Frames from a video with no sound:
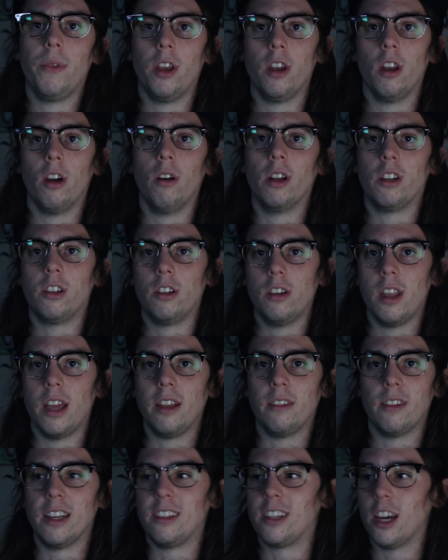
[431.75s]
You know,
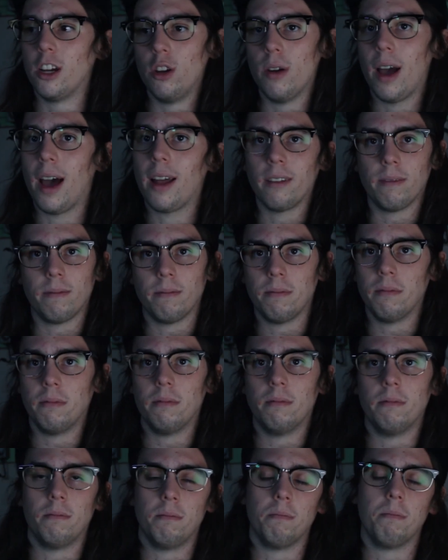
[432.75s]
they tell you how to
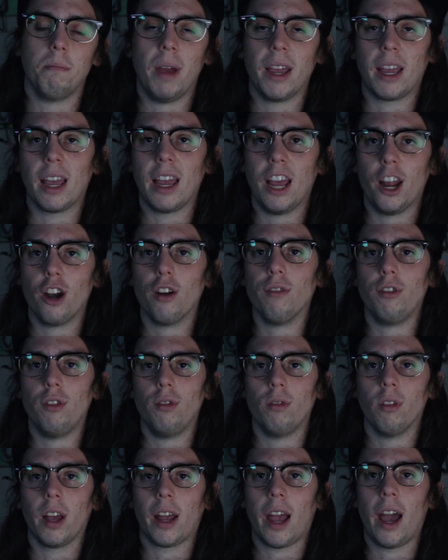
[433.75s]
make an
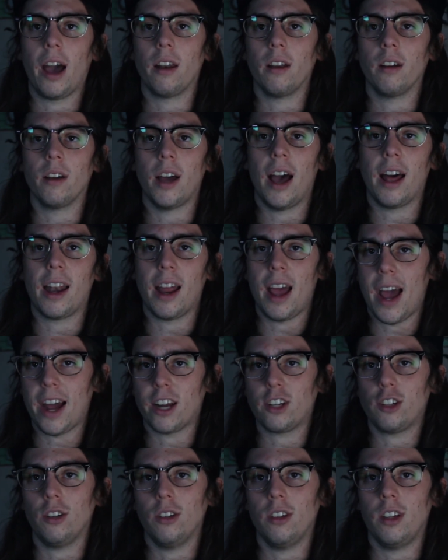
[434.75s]
interview, like how to
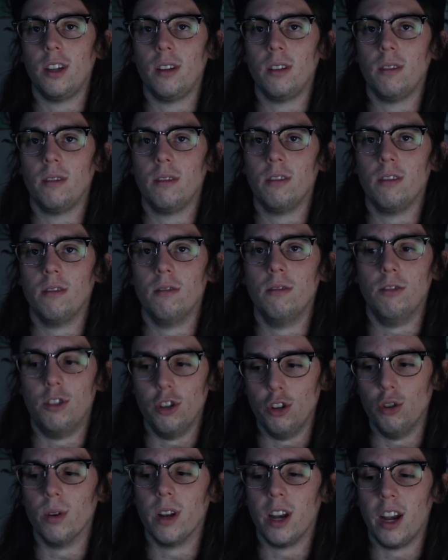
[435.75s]
actually
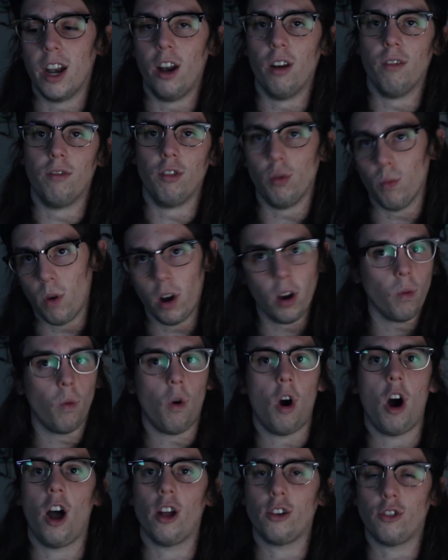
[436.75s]
do in an interview. Wear a
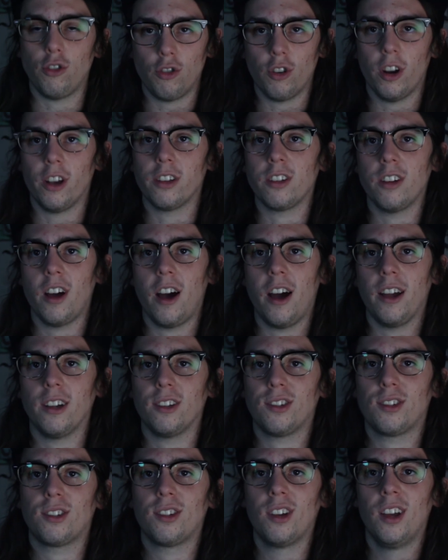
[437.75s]
watch, you dress
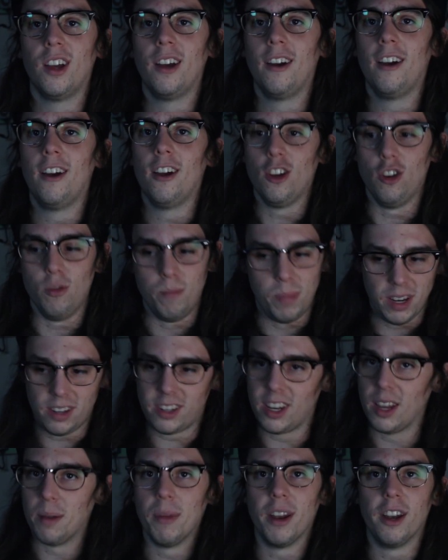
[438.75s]
nice, you be
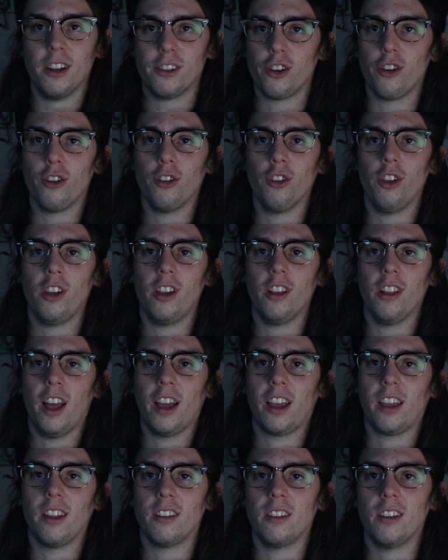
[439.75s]
10 minutes early.
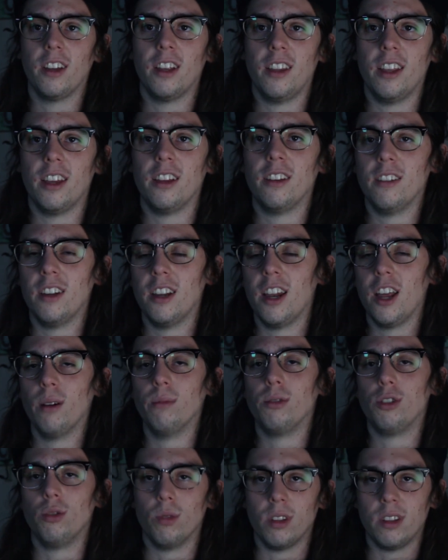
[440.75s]
Like it
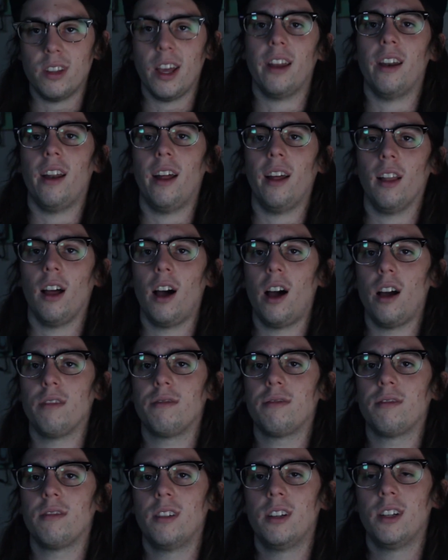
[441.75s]
helps you with day-to-day life.
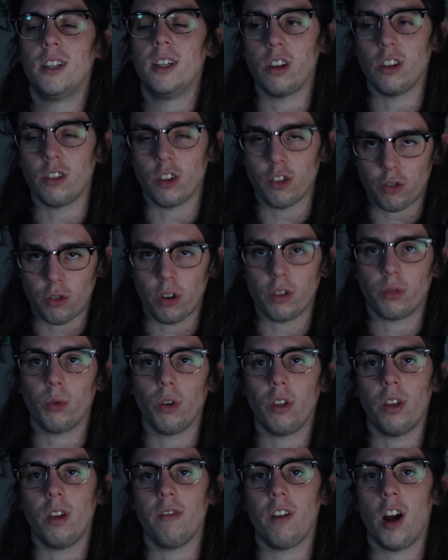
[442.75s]
It's a
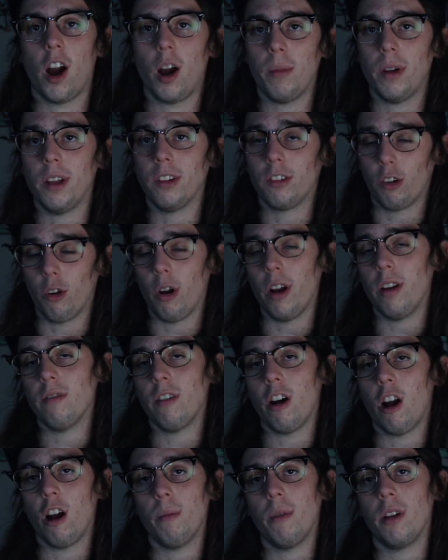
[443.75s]
trustworthy environment. It's a great
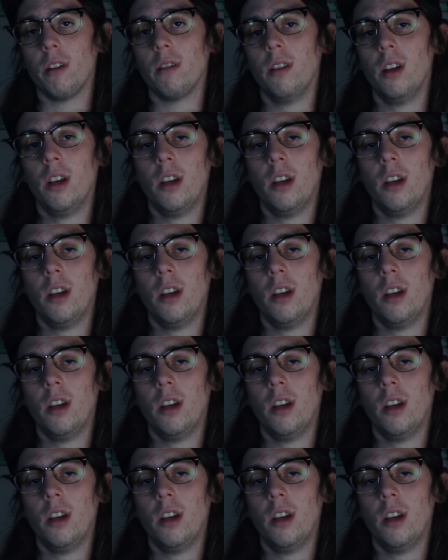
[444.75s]
environment.